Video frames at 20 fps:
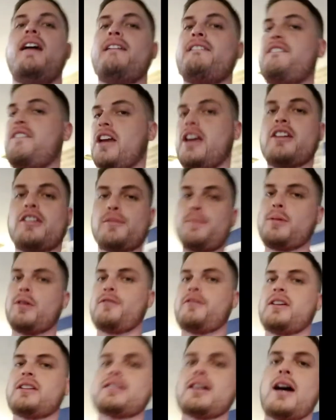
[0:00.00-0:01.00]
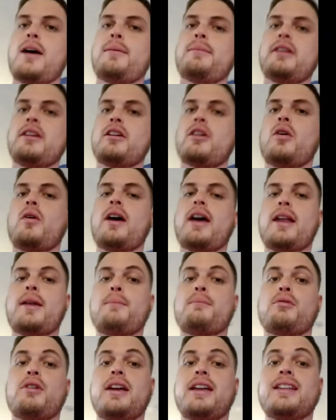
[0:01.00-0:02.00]
Figured it's perfect timing to go ahead and
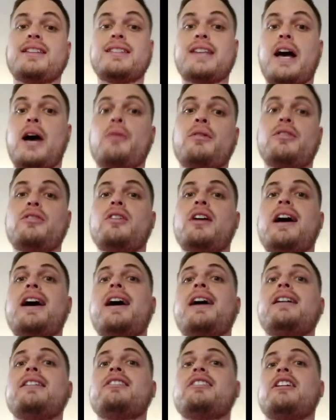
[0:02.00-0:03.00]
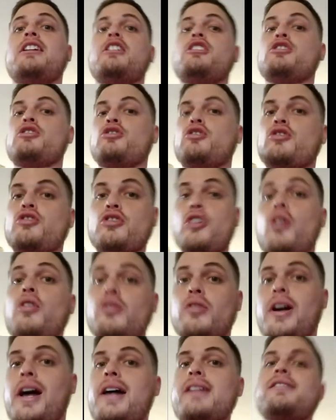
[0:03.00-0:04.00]
break it down with you guys, show you
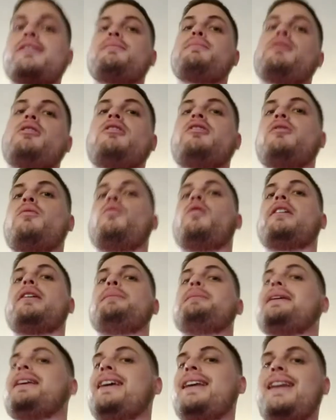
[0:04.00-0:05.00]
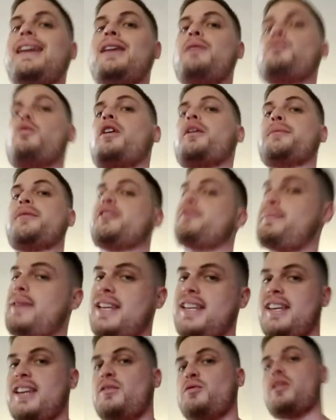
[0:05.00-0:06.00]
guys in person what I'm getting, what I'm
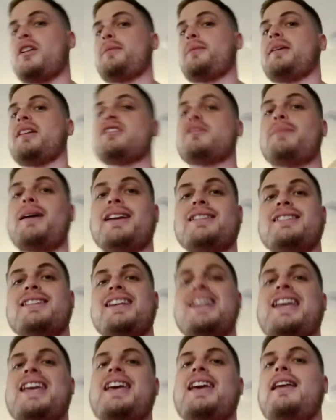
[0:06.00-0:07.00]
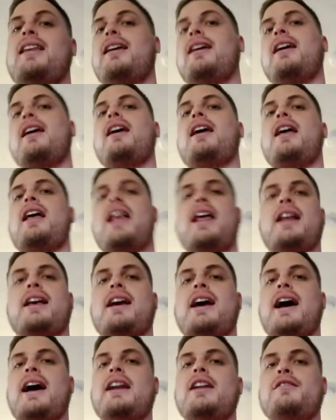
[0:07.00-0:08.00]
spending, what I'm expecting to get, and
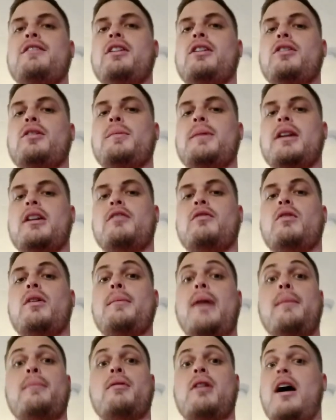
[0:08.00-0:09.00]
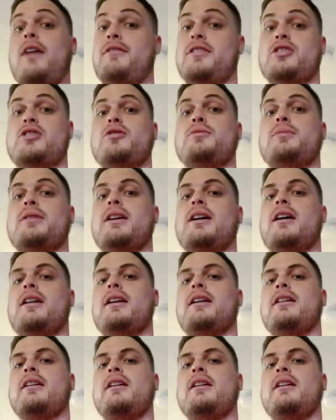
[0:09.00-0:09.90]
kind of a little bit of what my profit should be on it.